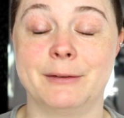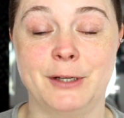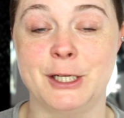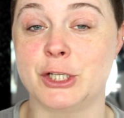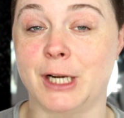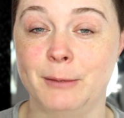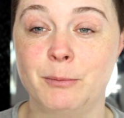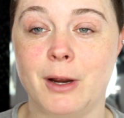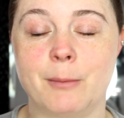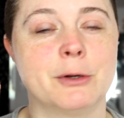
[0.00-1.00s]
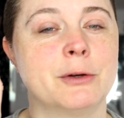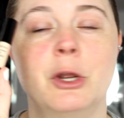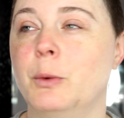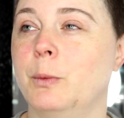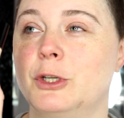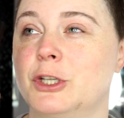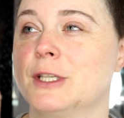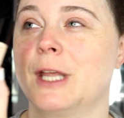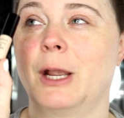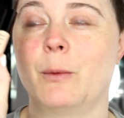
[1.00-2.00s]
Finish Lid Primer, which
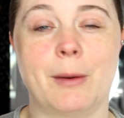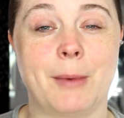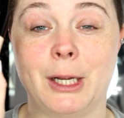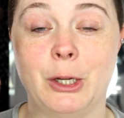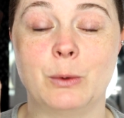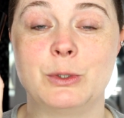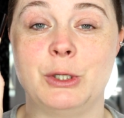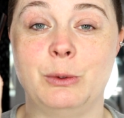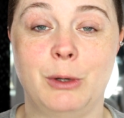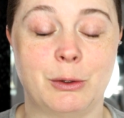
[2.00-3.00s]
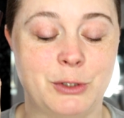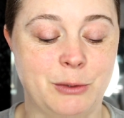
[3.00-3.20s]
is like one of my go-to